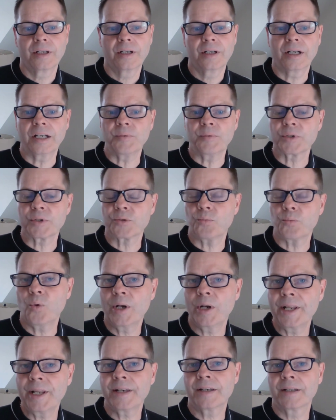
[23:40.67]
And he was
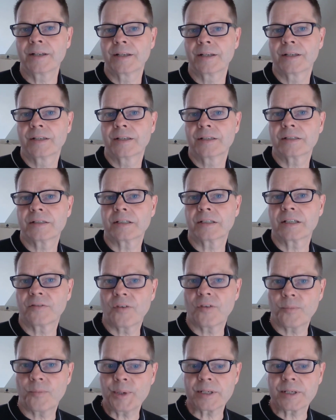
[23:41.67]
willing to give
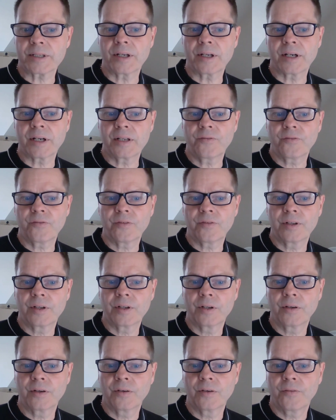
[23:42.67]
up his life
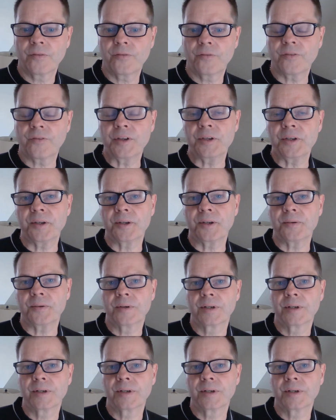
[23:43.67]
for you.